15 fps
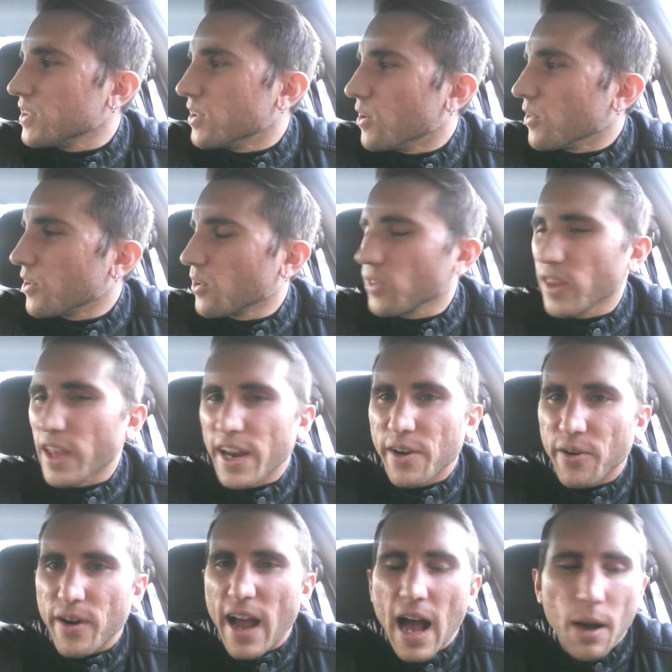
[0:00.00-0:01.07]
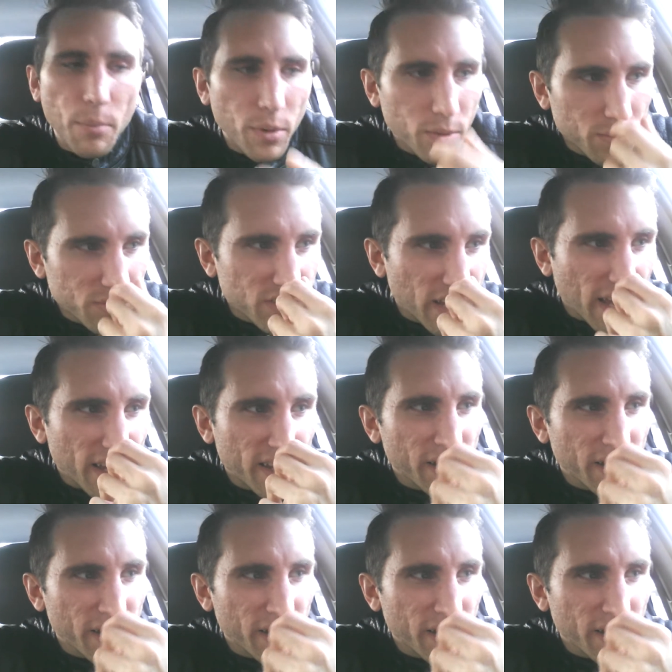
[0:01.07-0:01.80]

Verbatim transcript: you know, their later albums that,